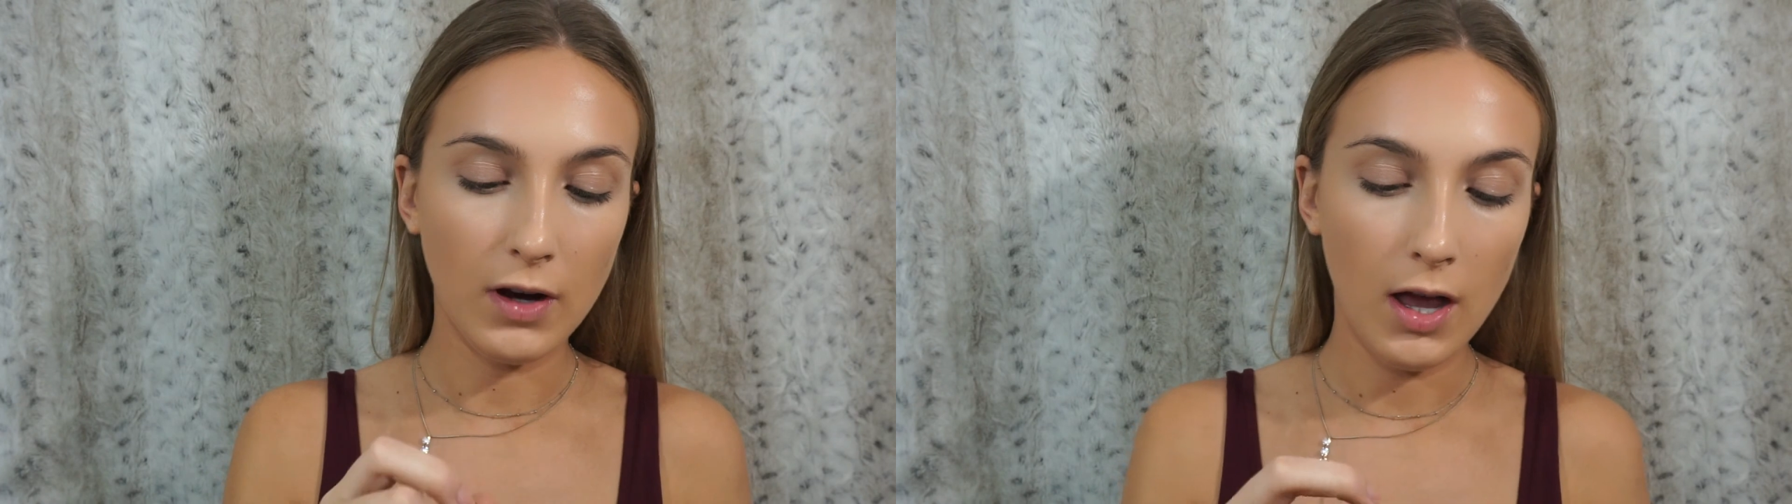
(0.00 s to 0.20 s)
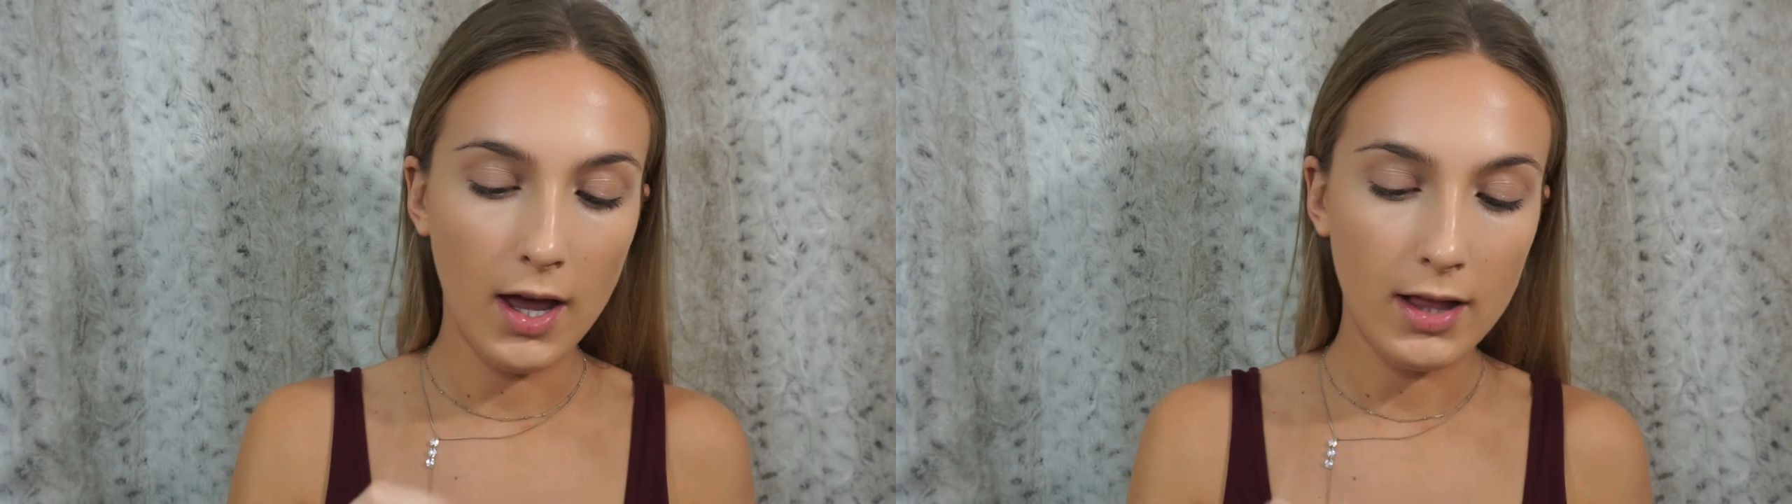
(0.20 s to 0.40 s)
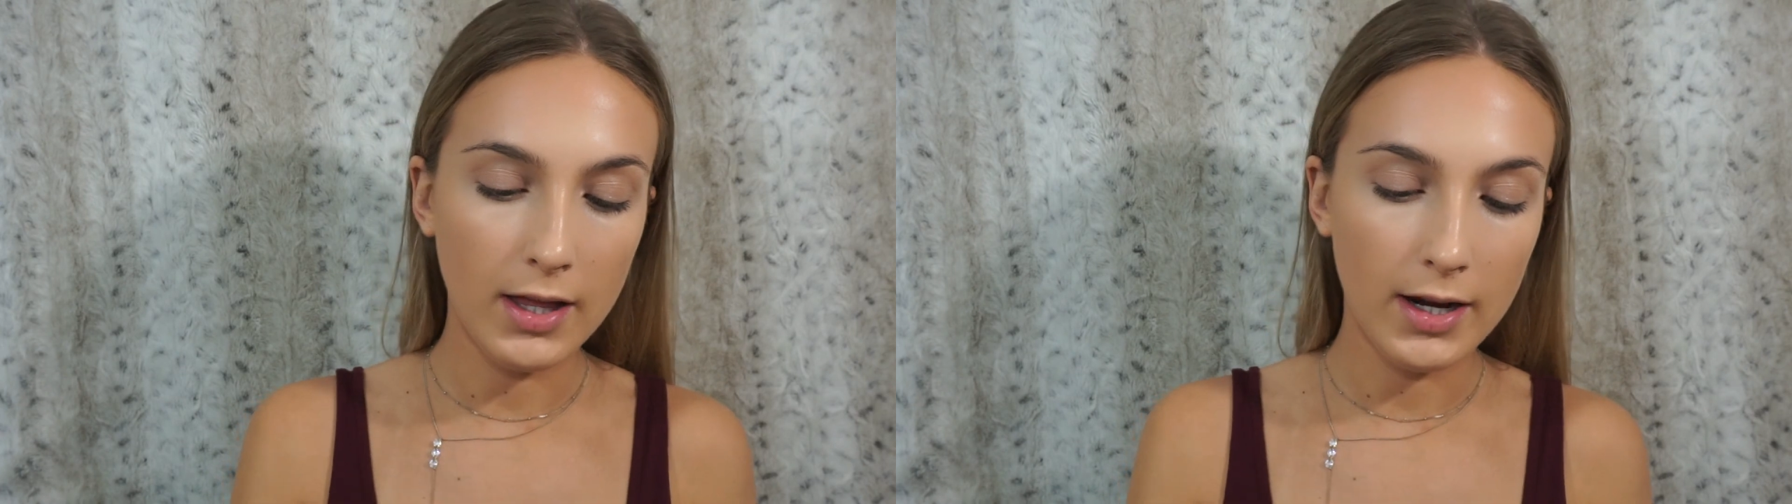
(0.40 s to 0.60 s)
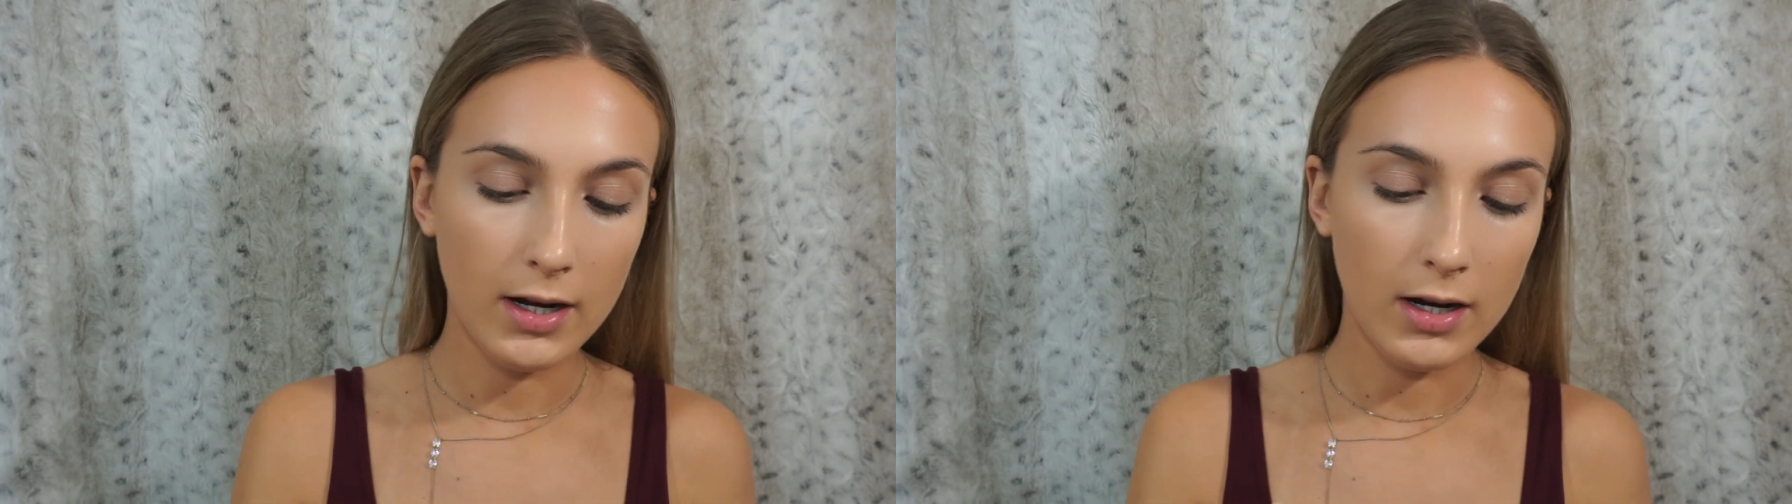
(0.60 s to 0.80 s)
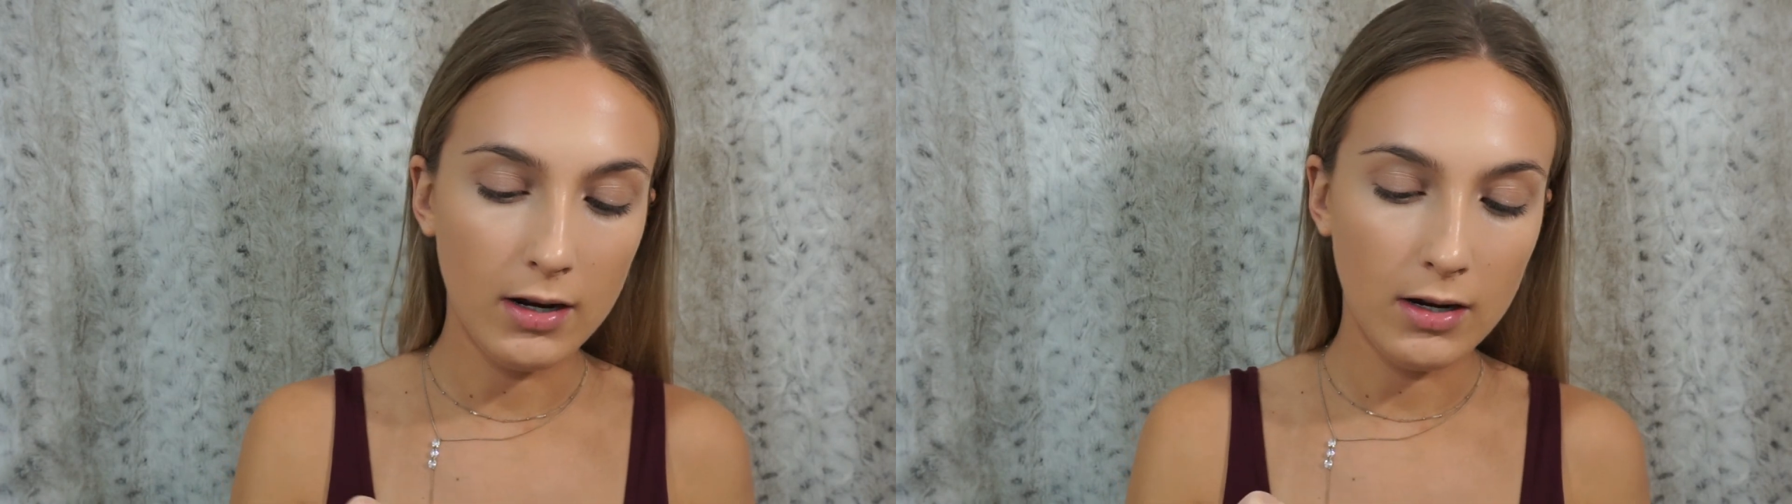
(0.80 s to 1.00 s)

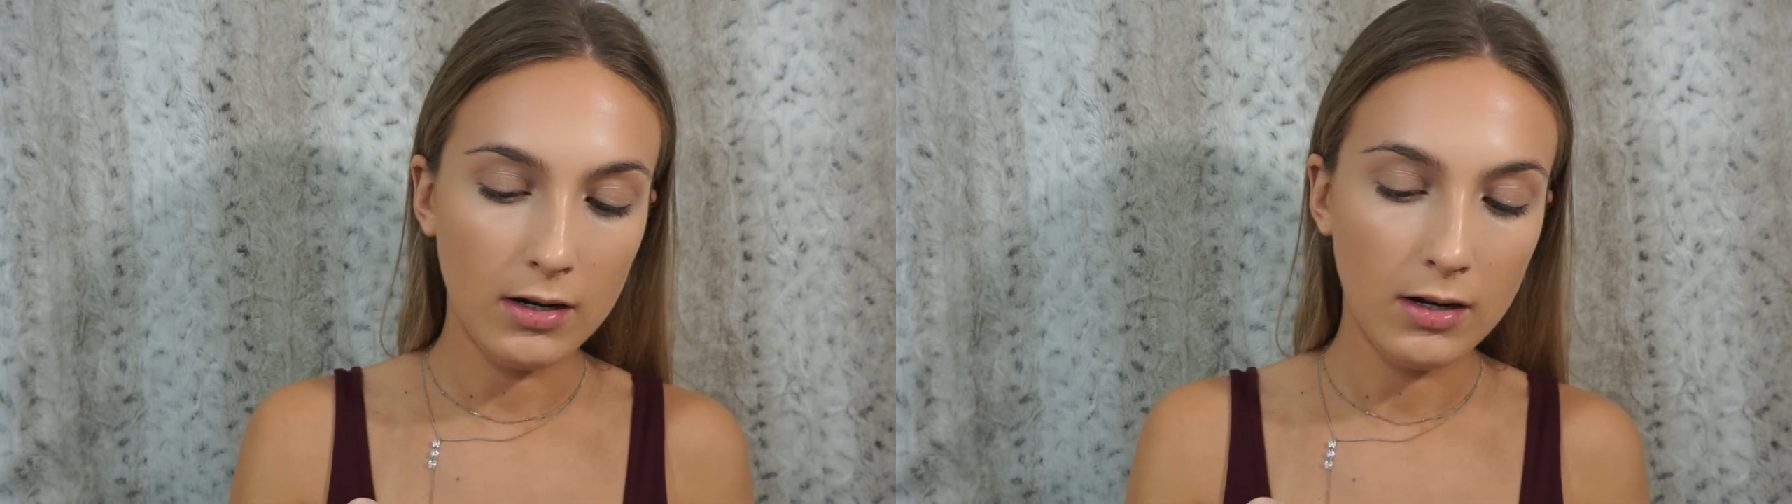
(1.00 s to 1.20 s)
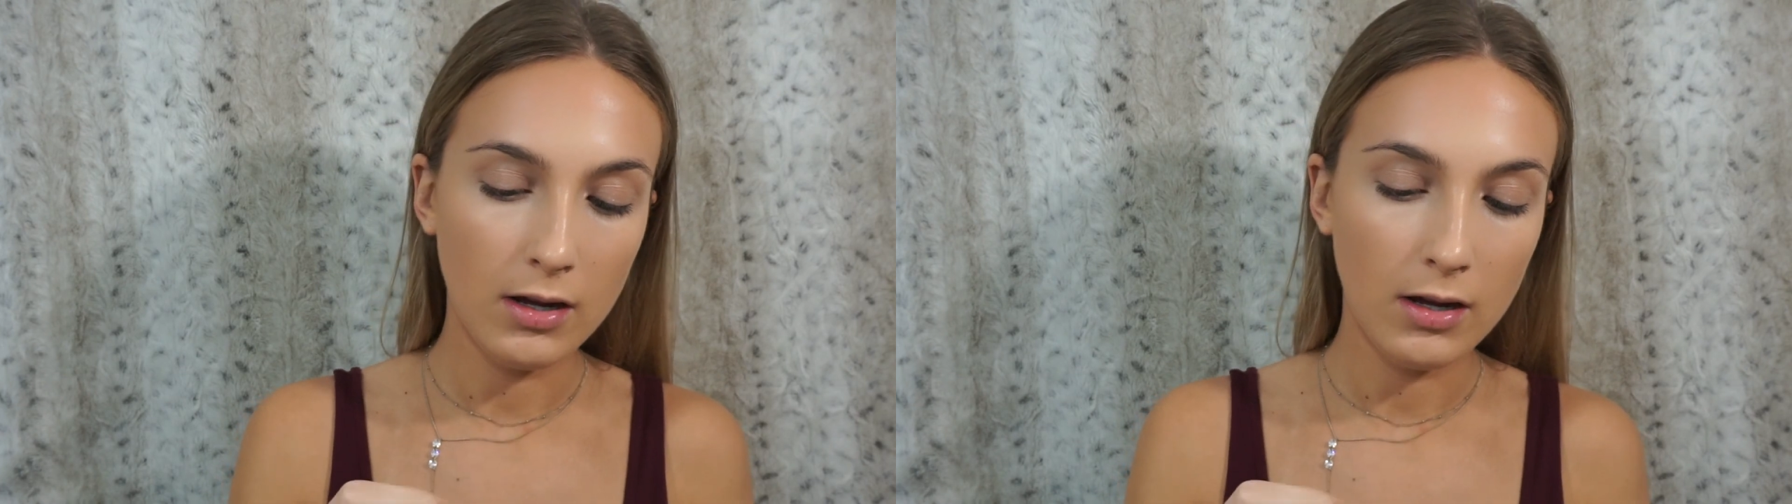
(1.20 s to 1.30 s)
highlighter,